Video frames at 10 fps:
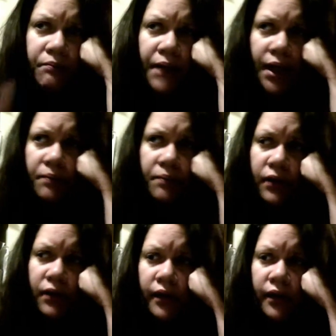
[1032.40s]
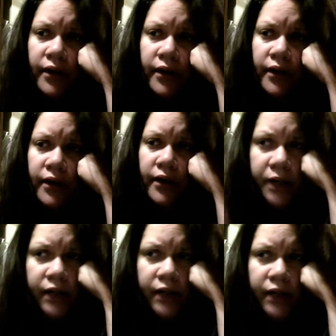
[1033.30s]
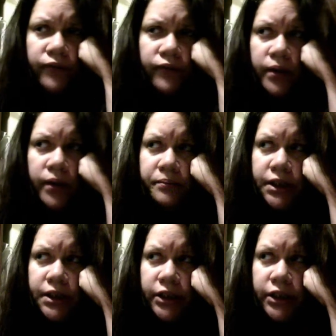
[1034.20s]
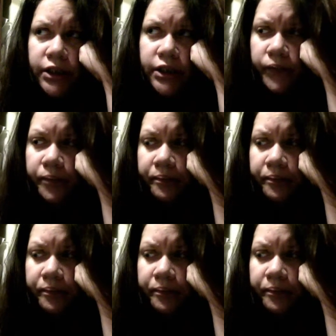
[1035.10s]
of paper, from medical forms to